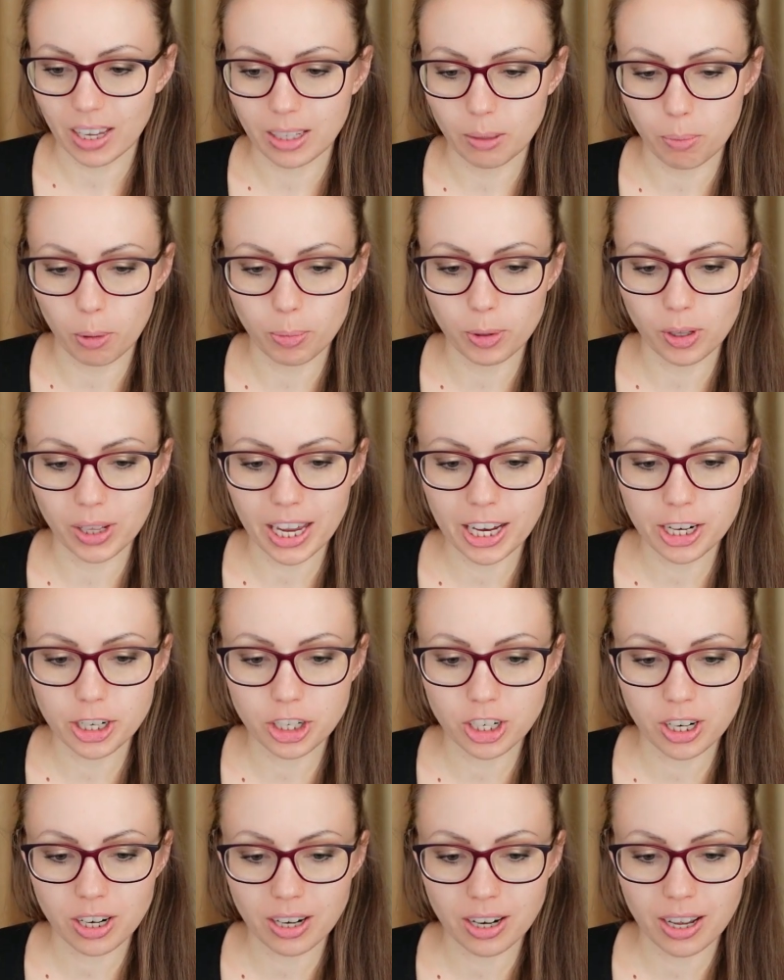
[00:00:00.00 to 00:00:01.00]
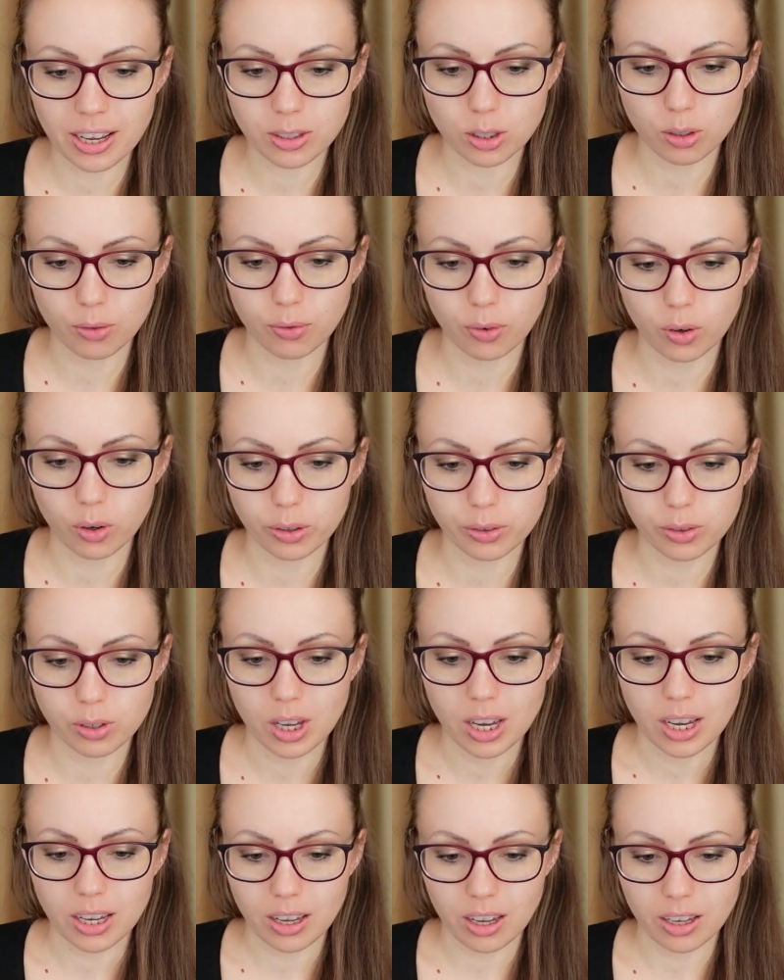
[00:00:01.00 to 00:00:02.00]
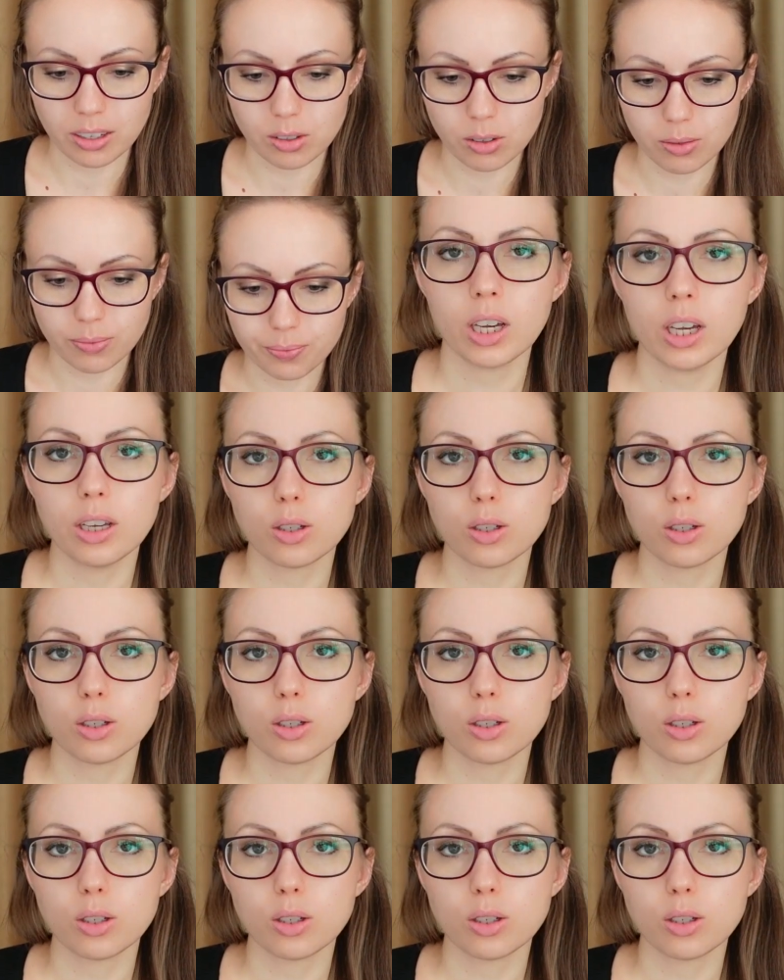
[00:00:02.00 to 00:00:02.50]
The population as it falls, yes.